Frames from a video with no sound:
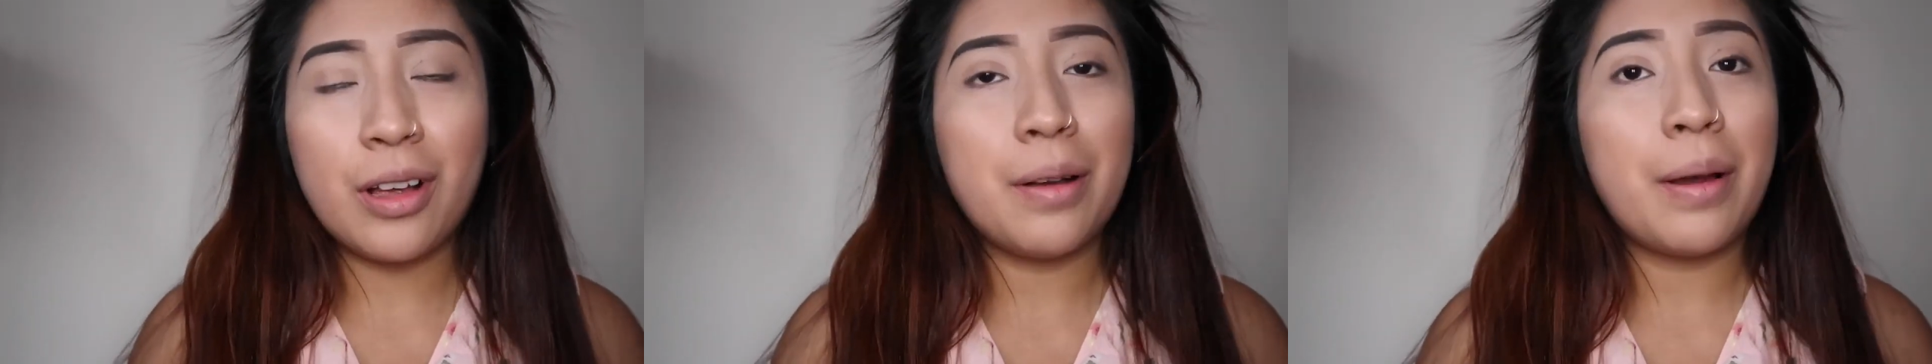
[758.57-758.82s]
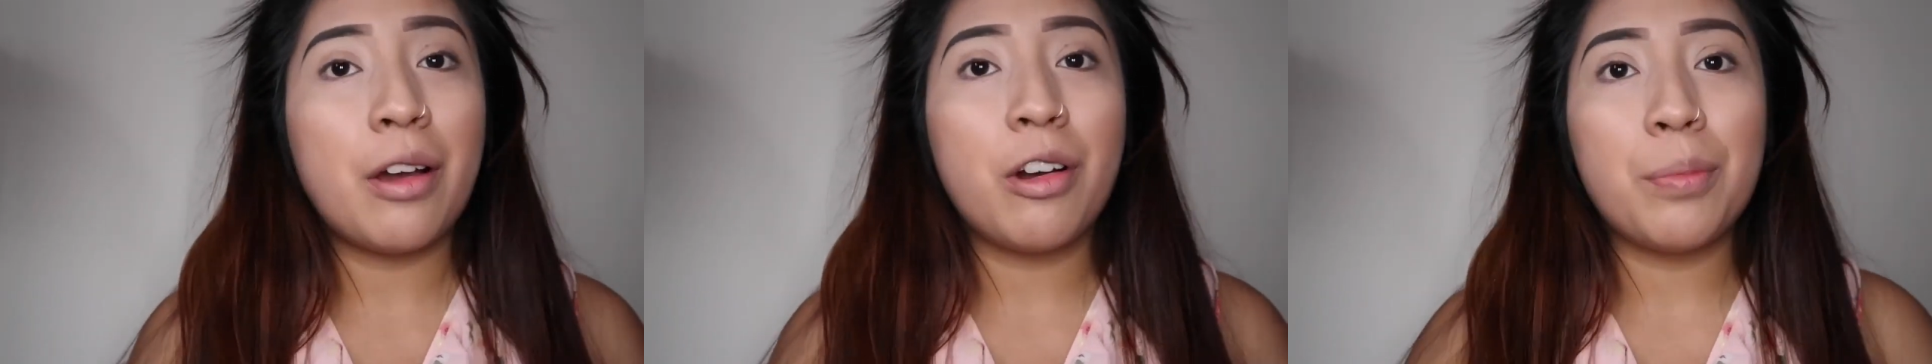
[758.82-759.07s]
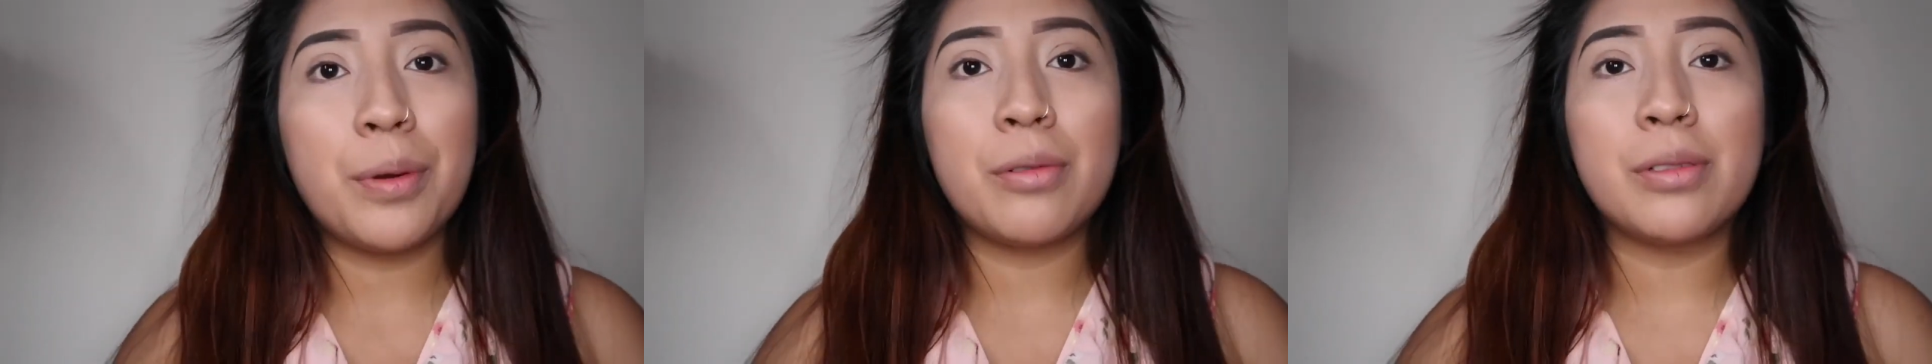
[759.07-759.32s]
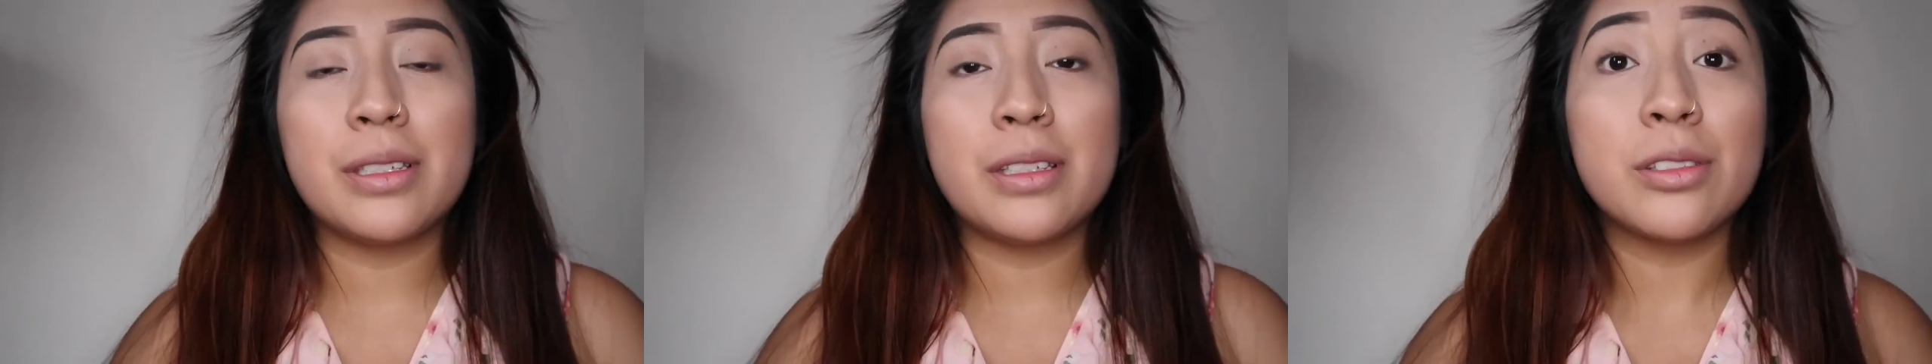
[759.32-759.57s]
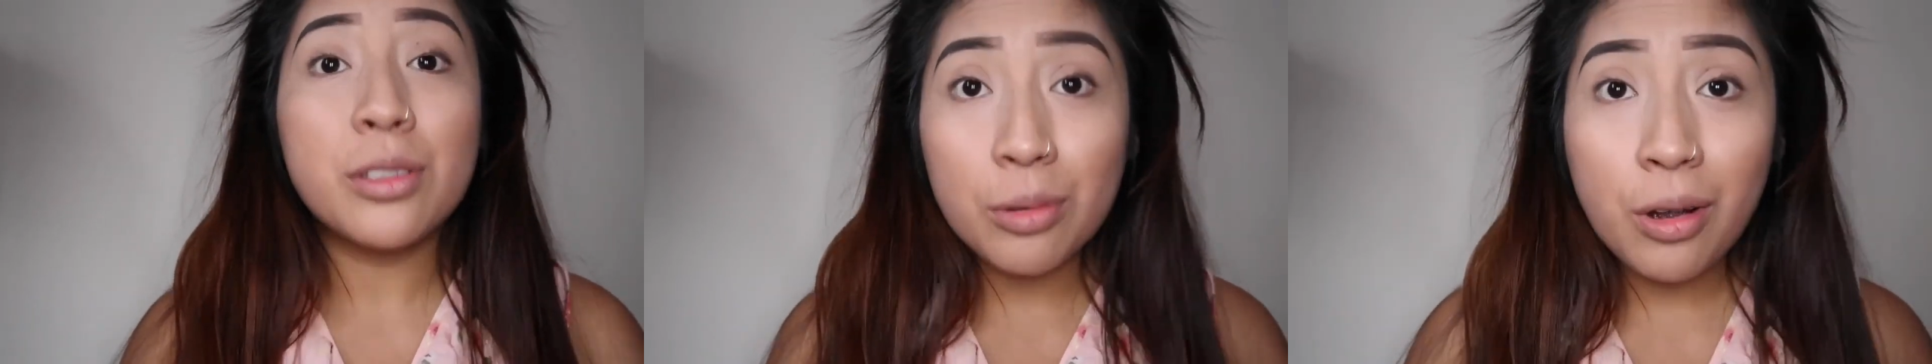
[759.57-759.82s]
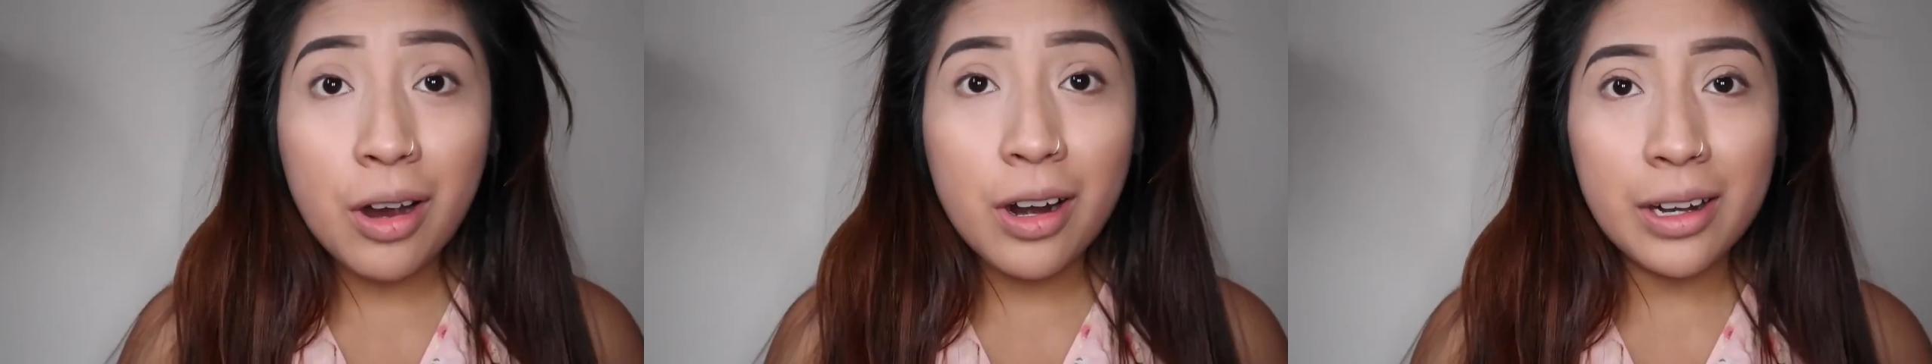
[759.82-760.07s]
I hope it wasn't
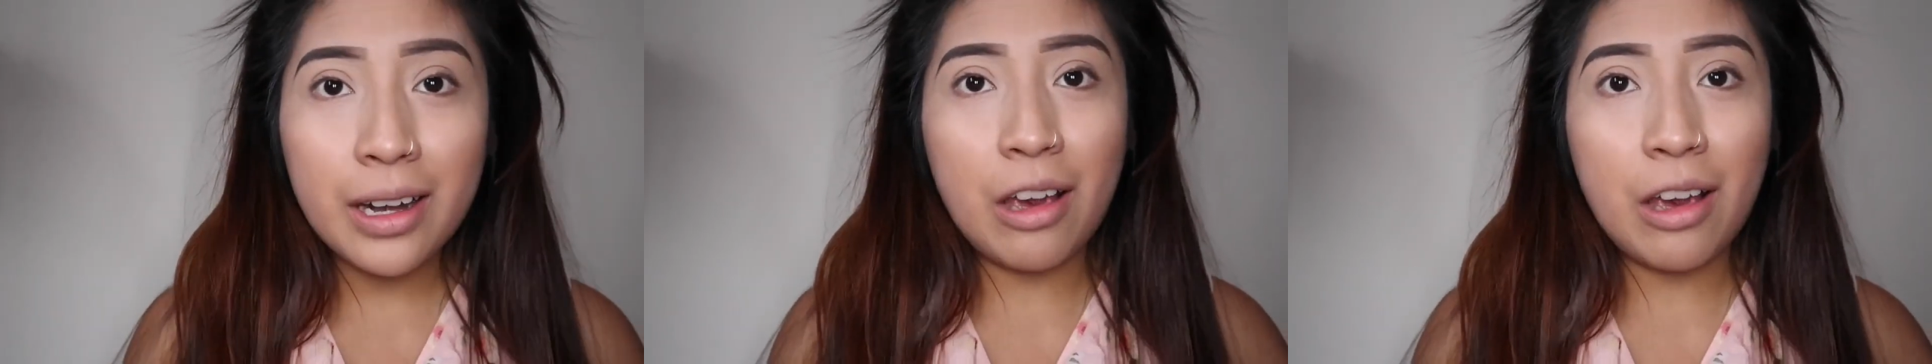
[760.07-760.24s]
too hard,